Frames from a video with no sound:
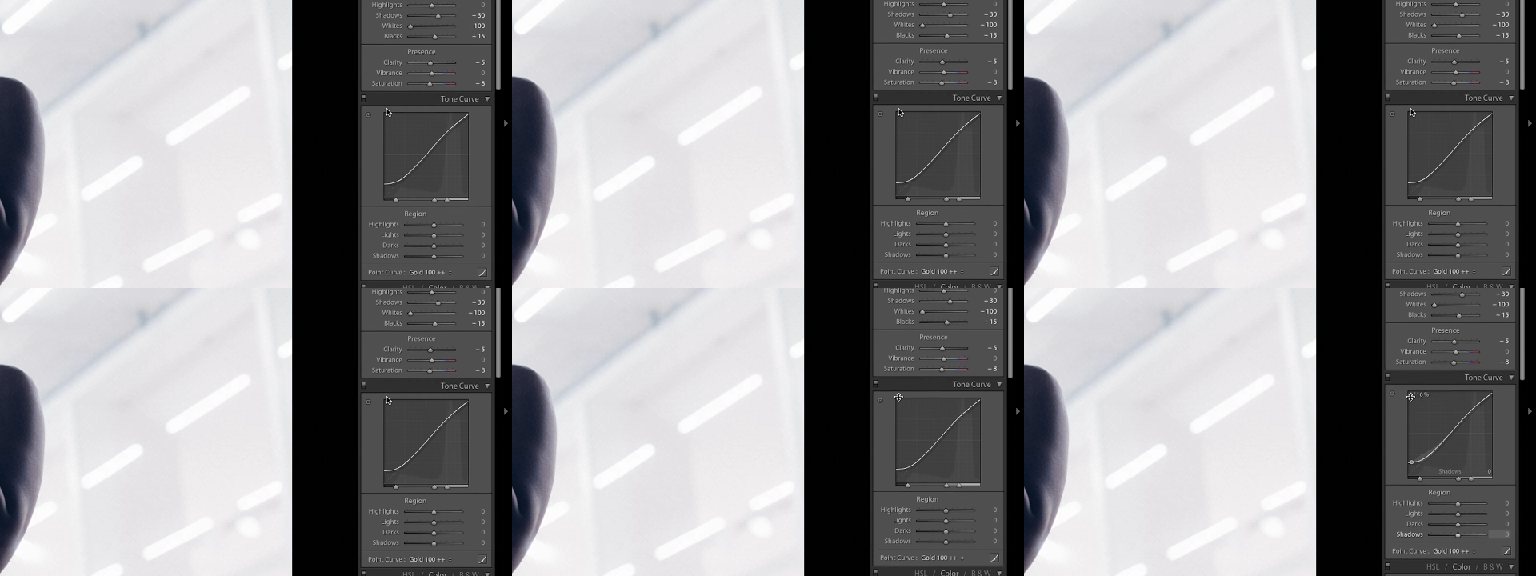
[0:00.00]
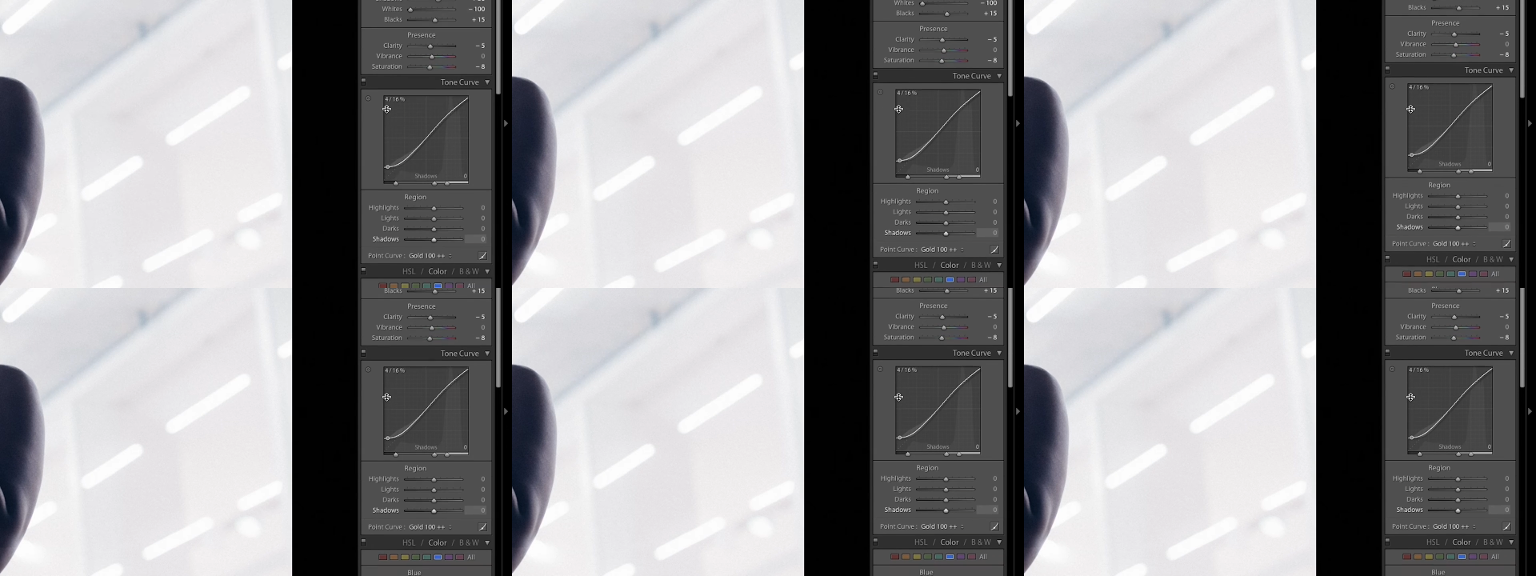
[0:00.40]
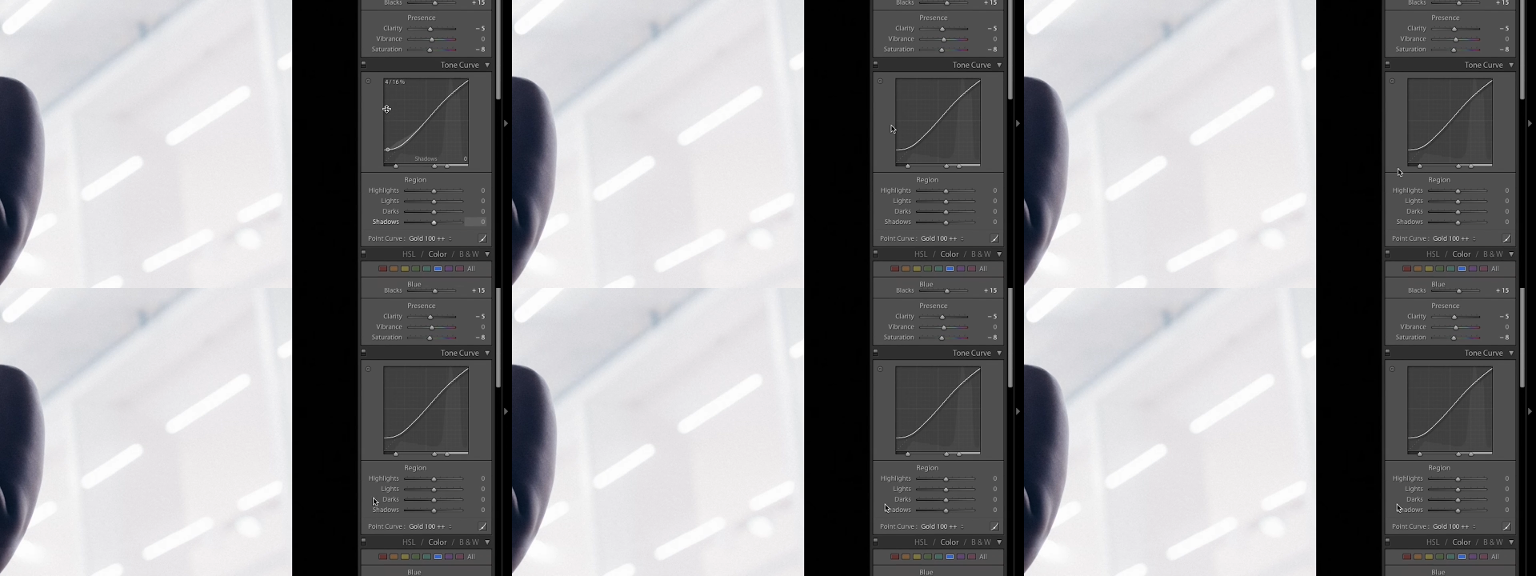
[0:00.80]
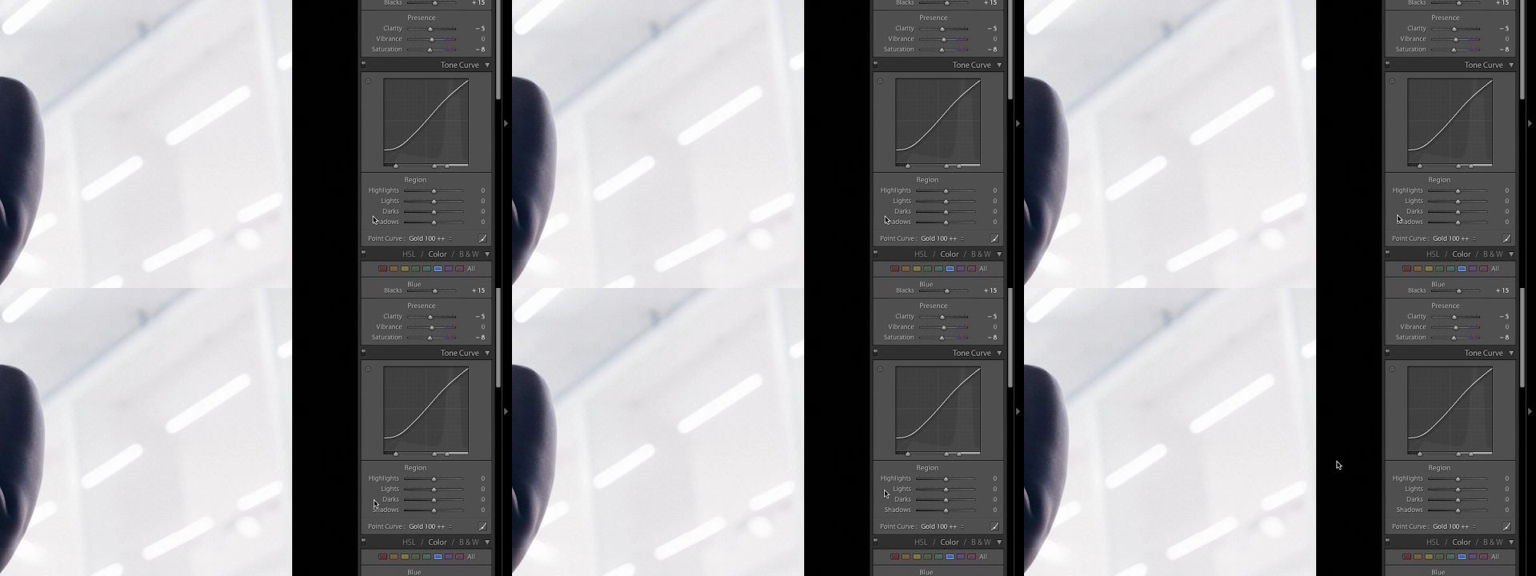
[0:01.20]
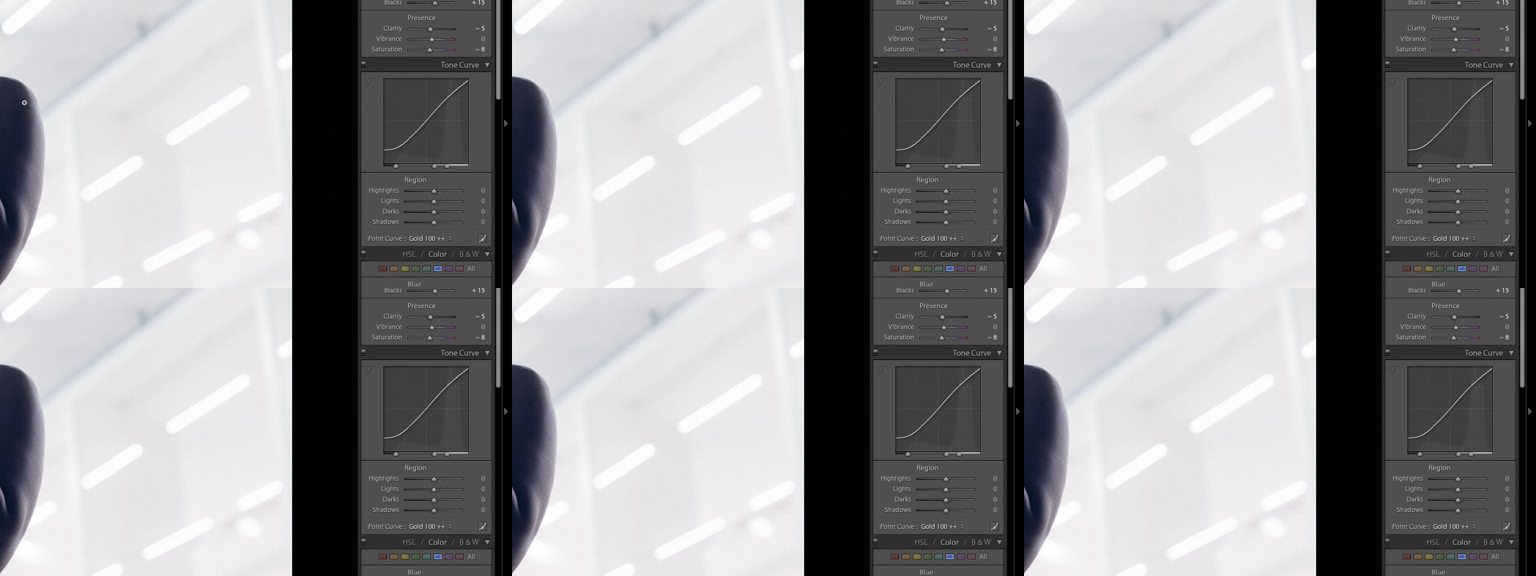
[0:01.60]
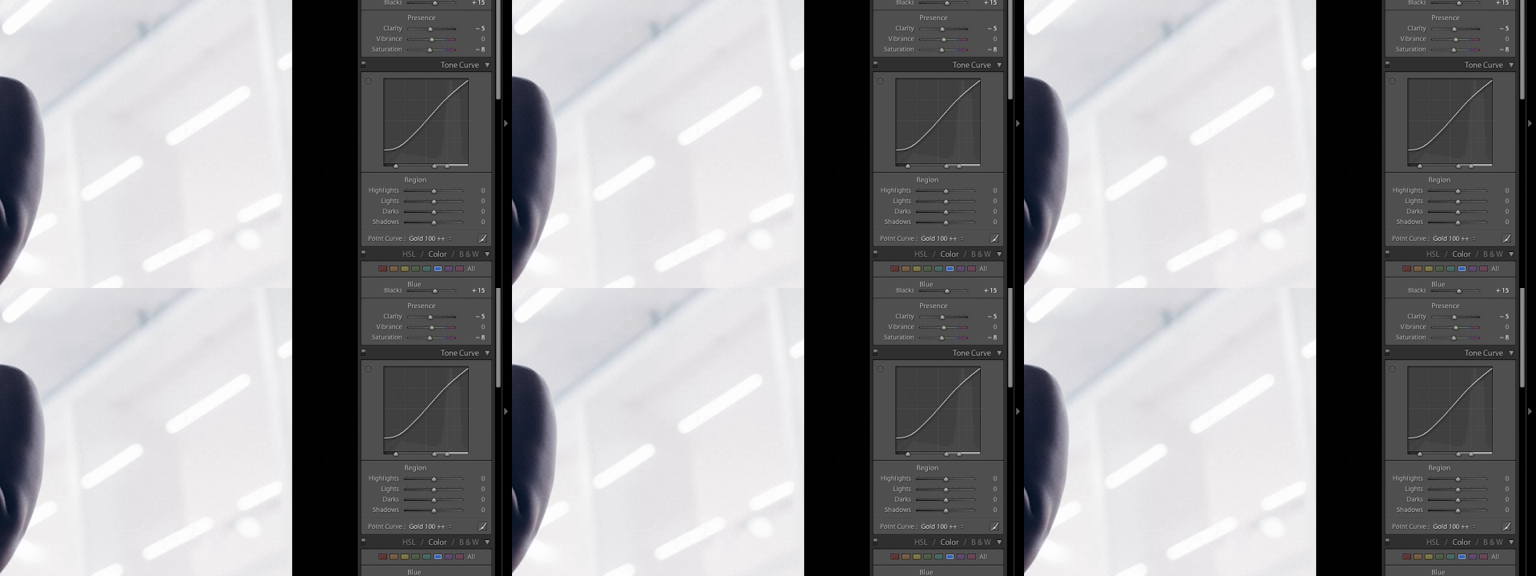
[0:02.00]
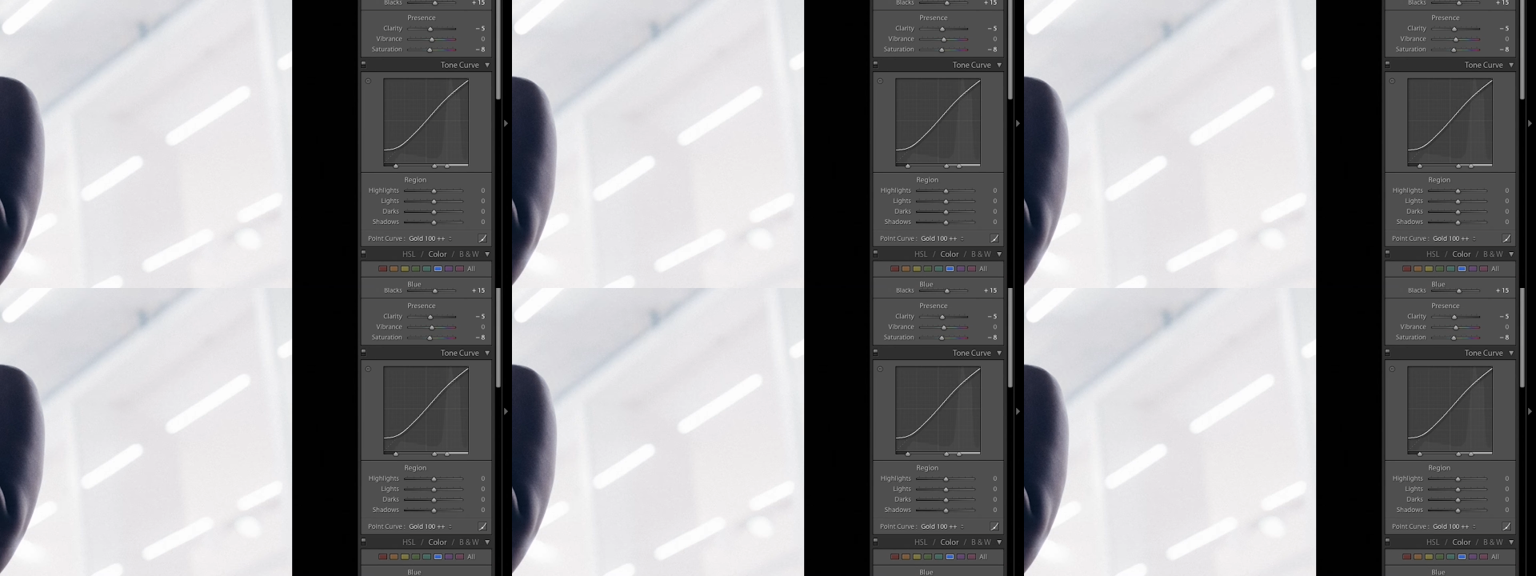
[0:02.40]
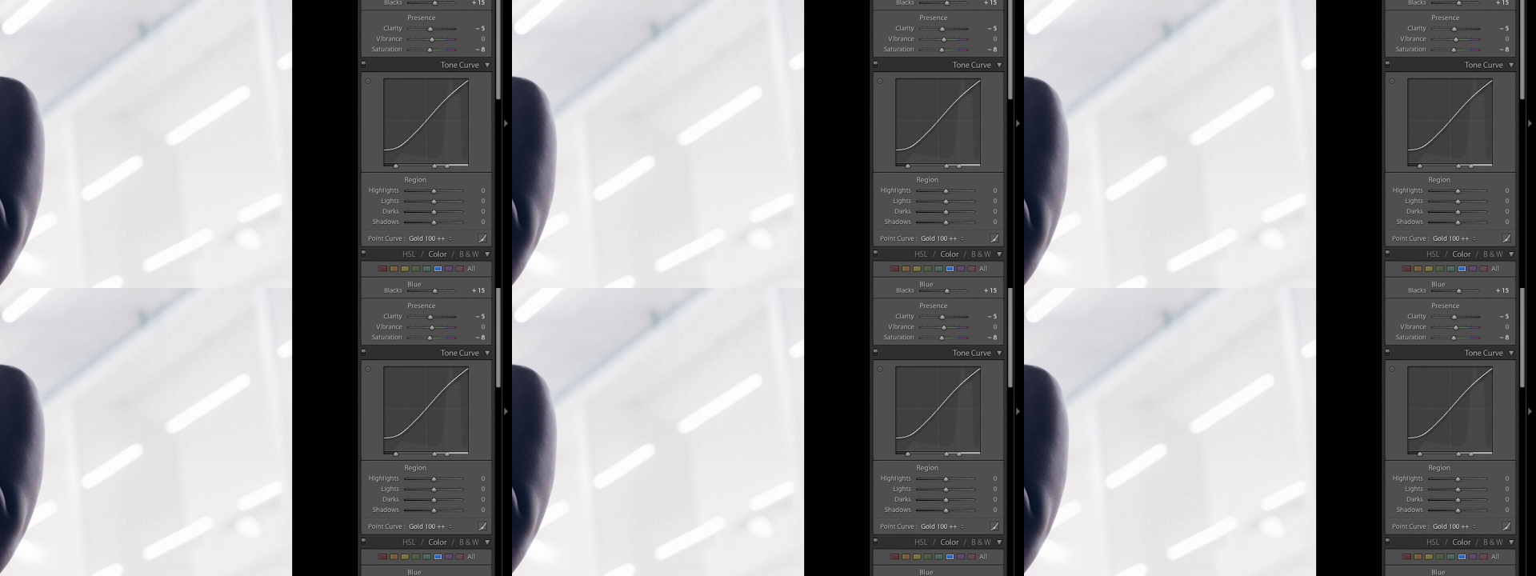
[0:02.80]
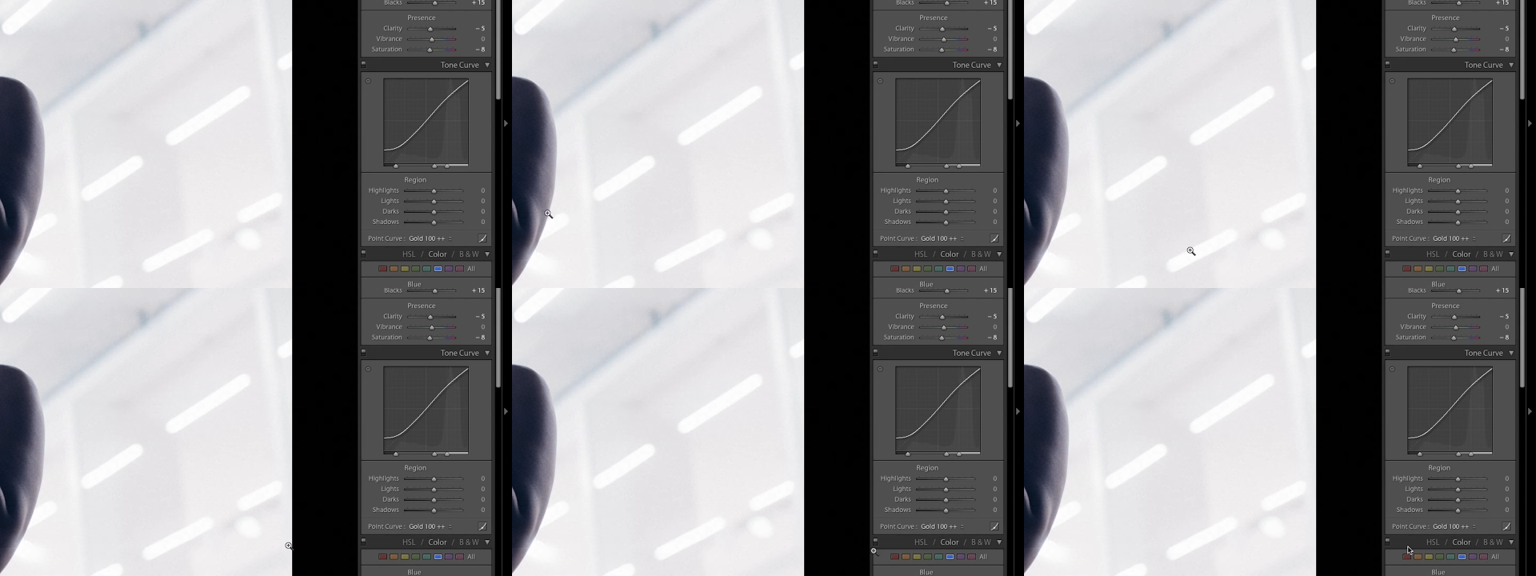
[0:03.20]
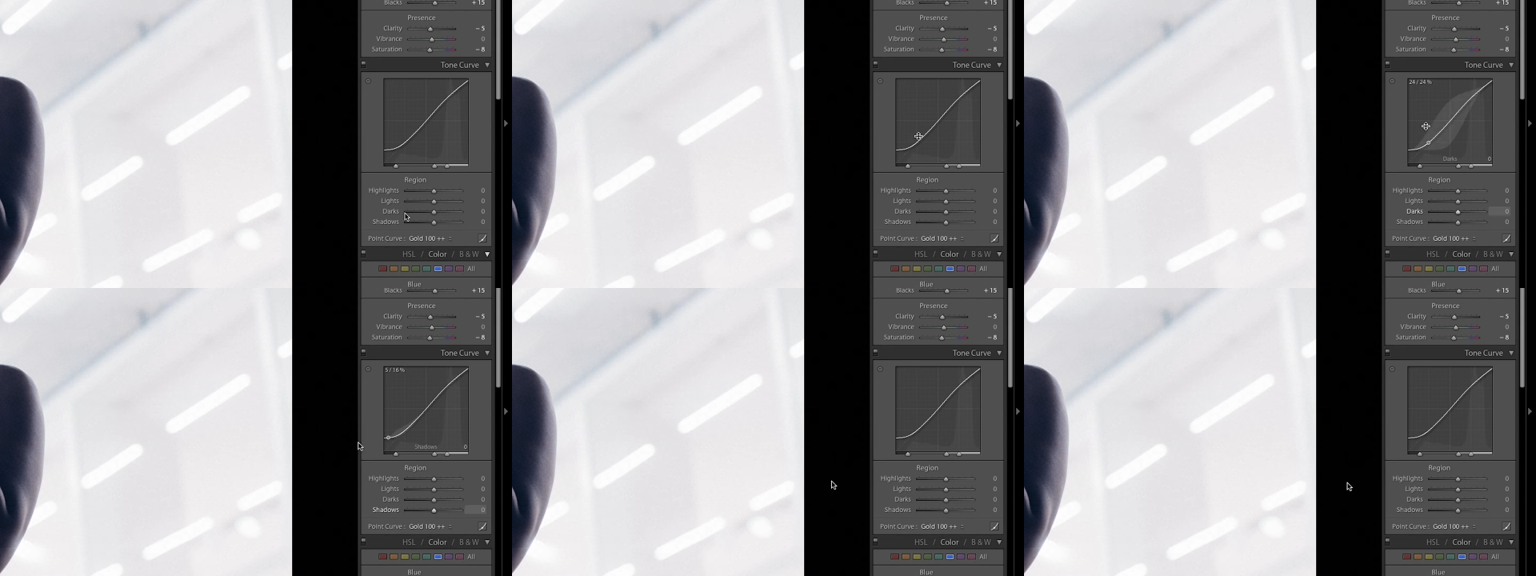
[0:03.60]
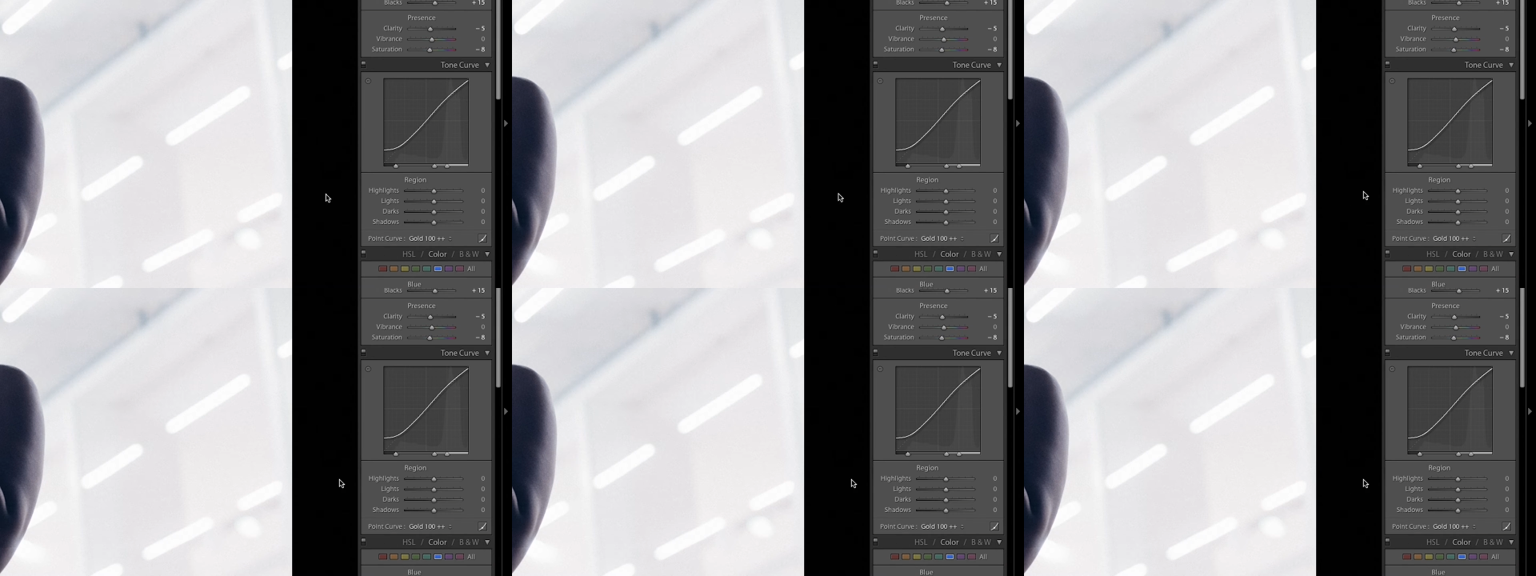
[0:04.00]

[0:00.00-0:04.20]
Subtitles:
[unreadable: no face in view]